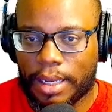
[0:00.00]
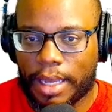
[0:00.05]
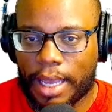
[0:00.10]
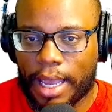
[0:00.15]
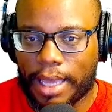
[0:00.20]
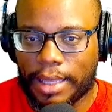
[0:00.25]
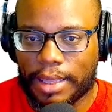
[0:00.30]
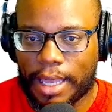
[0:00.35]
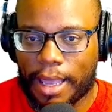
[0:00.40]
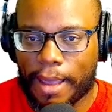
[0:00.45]

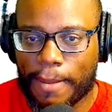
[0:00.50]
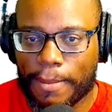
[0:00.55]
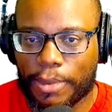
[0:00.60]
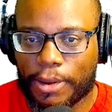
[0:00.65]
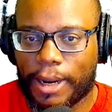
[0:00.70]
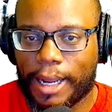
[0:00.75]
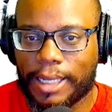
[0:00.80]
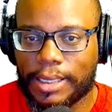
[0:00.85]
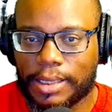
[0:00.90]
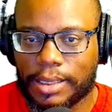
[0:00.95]
and then
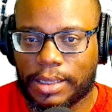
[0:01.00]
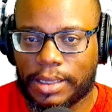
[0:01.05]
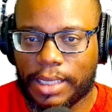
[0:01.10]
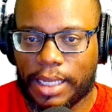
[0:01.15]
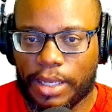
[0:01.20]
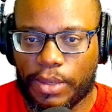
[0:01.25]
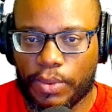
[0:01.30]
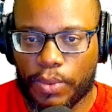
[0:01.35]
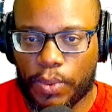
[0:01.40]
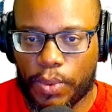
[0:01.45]
press
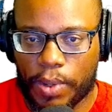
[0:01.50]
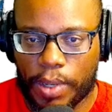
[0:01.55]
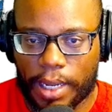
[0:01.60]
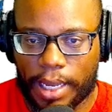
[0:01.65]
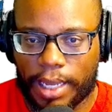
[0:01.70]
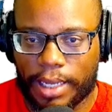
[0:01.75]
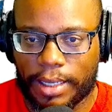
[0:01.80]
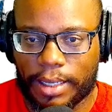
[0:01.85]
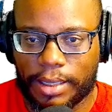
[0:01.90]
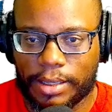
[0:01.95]

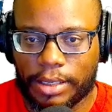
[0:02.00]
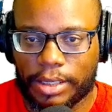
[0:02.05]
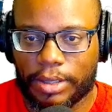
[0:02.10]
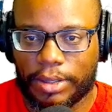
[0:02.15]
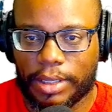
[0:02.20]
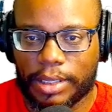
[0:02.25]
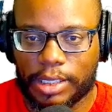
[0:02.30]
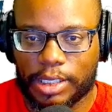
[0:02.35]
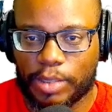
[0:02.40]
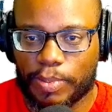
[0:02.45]
C1 until
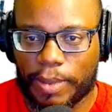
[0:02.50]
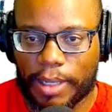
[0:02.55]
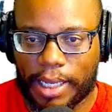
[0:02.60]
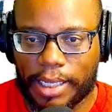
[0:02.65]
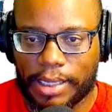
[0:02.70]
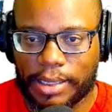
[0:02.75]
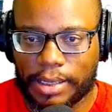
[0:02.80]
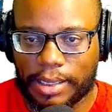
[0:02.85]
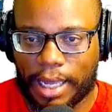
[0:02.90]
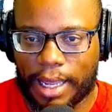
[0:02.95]
the
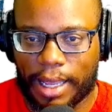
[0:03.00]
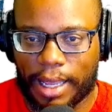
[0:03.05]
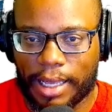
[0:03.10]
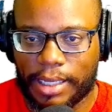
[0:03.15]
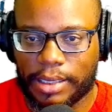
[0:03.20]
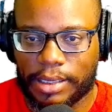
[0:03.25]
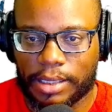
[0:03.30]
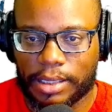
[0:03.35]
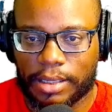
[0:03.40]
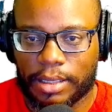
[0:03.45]
display
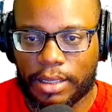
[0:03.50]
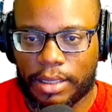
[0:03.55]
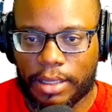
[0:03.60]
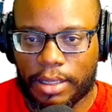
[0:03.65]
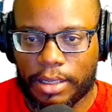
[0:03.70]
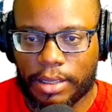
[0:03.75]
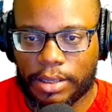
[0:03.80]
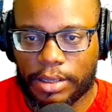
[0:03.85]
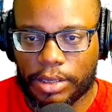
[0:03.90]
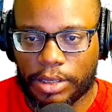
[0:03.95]
says
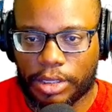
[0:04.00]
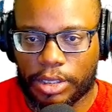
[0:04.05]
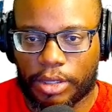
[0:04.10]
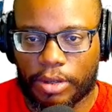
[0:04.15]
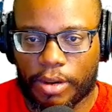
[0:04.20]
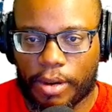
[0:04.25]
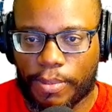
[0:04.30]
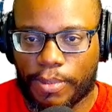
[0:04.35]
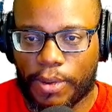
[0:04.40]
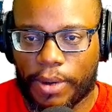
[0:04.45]

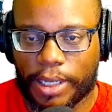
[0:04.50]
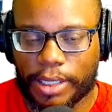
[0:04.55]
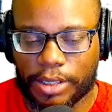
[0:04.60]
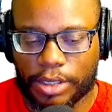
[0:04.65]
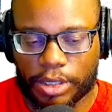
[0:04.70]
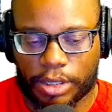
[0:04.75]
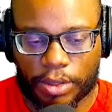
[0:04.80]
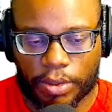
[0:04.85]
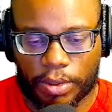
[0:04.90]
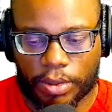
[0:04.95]

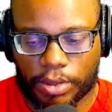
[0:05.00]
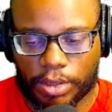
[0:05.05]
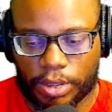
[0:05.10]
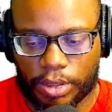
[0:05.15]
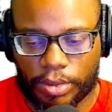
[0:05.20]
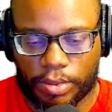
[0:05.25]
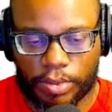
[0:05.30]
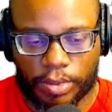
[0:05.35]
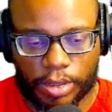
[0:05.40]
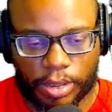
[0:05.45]

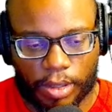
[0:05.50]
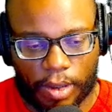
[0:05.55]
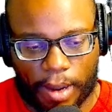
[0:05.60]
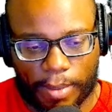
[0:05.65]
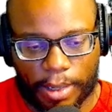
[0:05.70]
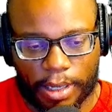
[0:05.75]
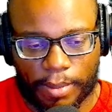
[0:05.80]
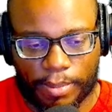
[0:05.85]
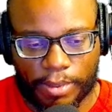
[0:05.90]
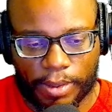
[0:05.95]
0.02. So
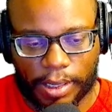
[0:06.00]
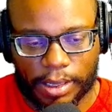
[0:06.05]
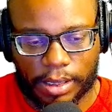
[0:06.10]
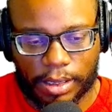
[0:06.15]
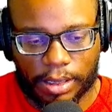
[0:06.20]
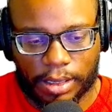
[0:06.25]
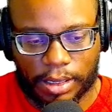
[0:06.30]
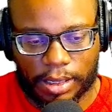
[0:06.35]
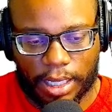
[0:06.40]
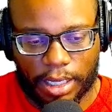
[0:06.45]
I'm gonna press
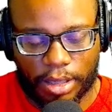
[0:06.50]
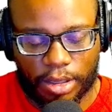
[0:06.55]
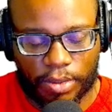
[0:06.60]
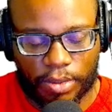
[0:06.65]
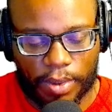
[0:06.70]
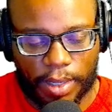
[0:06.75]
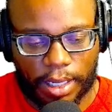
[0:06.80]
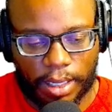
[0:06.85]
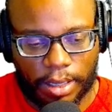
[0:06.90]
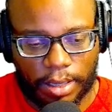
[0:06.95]

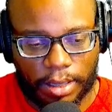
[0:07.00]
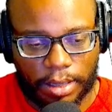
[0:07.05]
C3,